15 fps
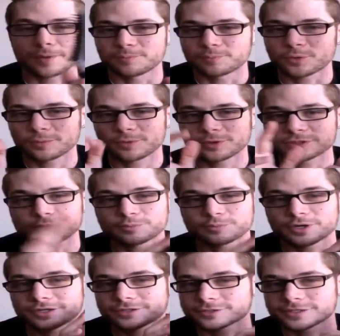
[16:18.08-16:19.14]
boar bristle
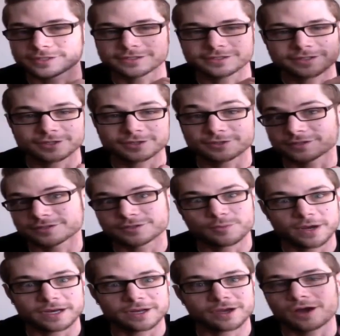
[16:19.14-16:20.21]
brush is just the
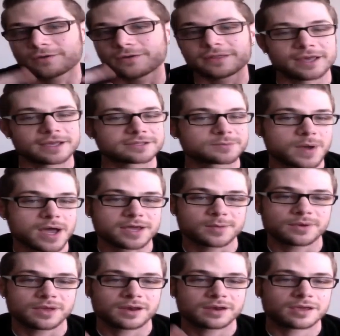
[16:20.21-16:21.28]
way to go, and that's my
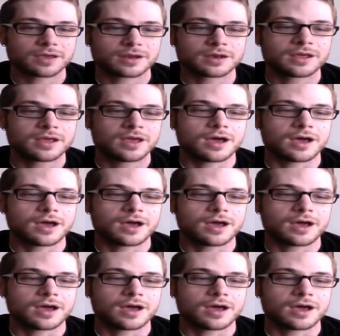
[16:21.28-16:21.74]
opinion.